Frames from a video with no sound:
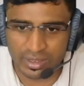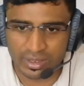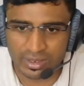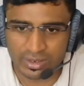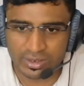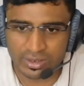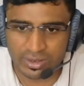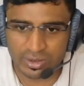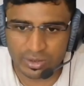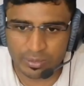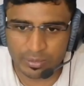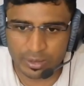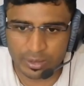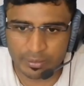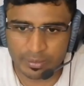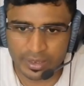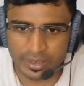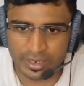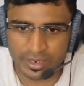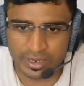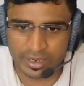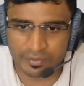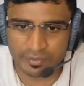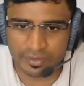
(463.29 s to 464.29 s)
so
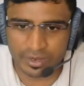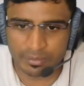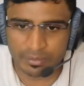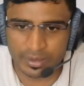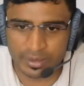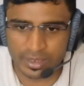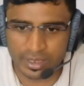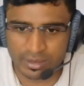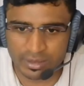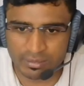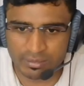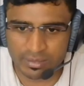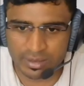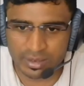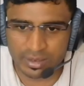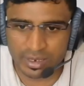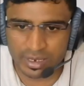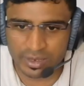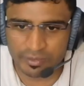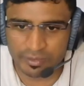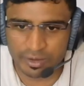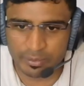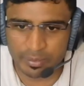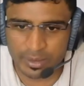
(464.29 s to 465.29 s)
maybe it will become
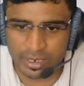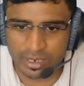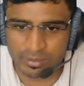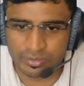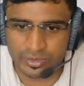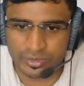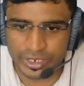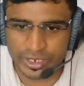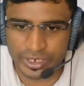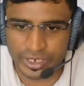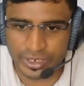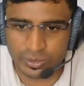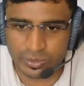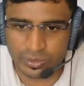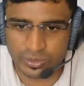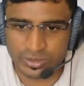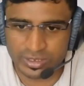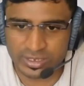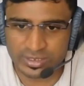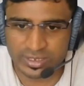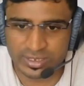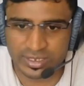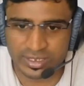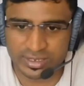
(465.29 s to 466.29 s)
3 to
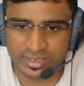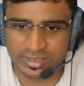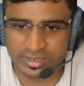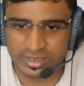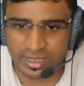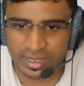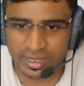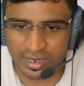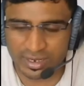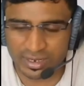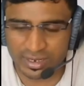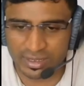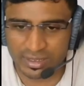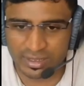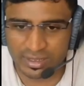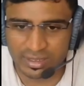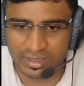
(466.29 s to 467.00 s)
the 6, correct,